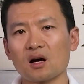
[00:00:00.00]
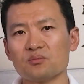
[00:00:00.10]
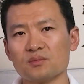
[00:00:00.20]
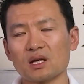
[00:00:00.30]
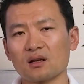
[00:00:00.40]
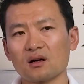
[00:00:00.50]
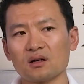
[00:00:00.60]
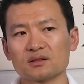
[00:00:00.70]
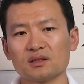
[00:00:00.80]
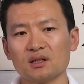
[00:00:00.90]
helped me a
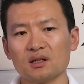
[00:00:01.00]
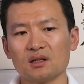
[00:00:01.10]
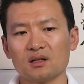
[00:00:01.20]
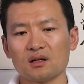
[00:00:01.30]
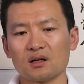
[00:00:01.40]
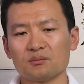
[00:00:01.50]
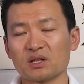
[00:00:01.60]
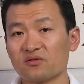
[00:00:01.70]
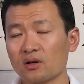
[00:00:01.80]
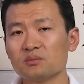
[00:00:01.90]
lot. Um,
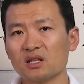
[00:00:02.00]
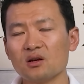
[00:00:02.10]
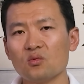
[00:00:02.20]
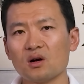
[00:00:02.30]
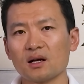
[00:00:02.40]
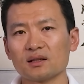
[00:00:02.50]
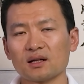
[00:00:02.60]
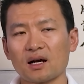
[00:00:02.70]
but from day one,